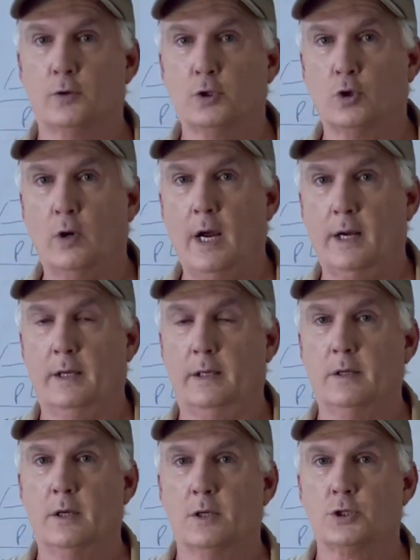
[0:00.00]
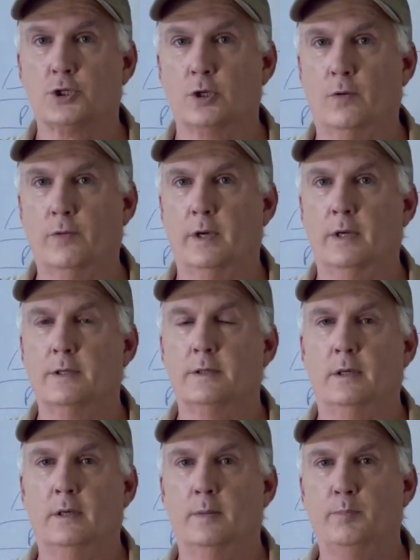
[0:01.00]
tracking so
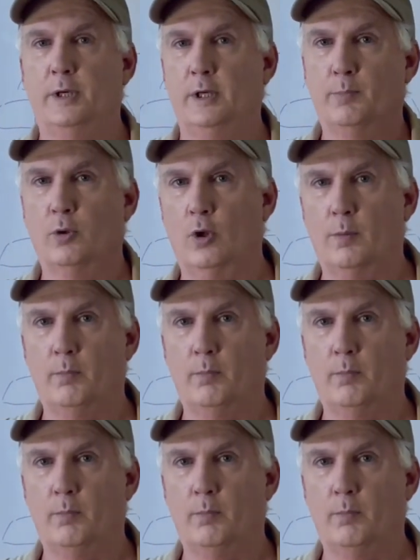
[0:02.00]
that people on